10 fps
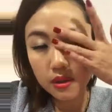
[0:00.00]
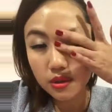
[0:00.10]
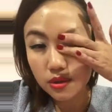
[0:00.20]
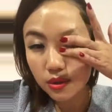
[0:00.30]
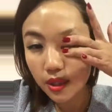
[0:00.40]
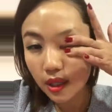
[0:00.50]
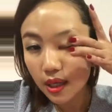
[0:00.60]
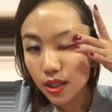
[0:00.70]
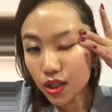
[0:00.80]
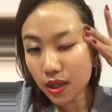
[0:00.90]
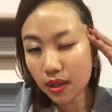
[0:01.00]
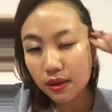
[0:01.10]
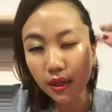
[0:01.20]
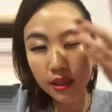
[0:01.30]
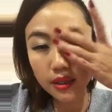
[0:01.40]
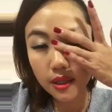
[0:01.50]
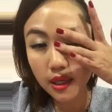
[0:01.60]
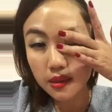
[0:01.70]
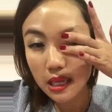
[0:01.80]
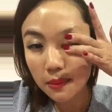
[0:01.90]
soothing eye gel and it
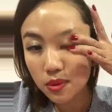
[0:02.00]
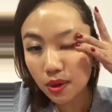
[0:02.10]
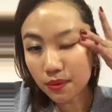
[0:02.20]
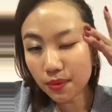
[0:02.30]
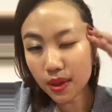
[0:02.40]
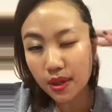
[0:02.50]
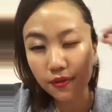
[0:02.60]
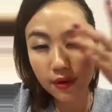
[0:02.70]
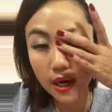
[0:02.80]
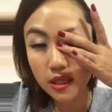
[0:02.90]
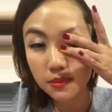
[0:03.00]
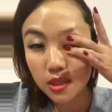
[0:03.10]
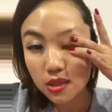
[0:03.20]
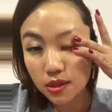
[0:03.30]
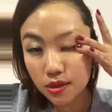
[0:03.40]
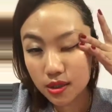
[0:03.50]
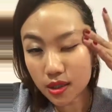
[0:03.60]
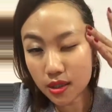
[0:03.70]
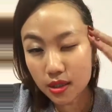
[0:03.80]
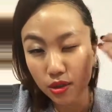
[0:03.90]
gets absorbed really fast, means that your
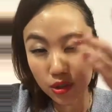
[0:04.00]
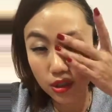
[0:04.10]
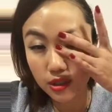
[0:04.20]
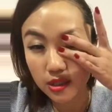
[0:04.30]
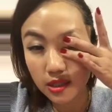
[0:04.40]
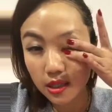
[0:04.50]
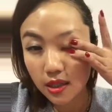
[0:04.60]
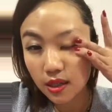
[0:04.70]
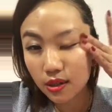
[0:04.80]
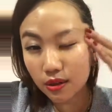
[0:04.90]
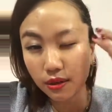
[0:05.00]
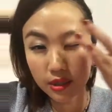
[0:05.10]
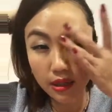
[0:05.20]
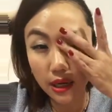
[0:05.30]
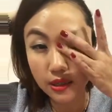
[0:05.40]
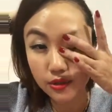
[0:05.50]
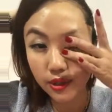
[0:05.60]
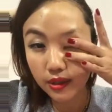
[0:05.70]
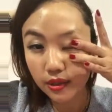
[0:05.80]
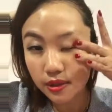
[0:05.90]
skin is thirsty, you're
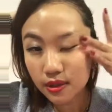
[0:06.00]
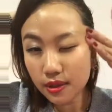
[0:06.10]
dehydrated.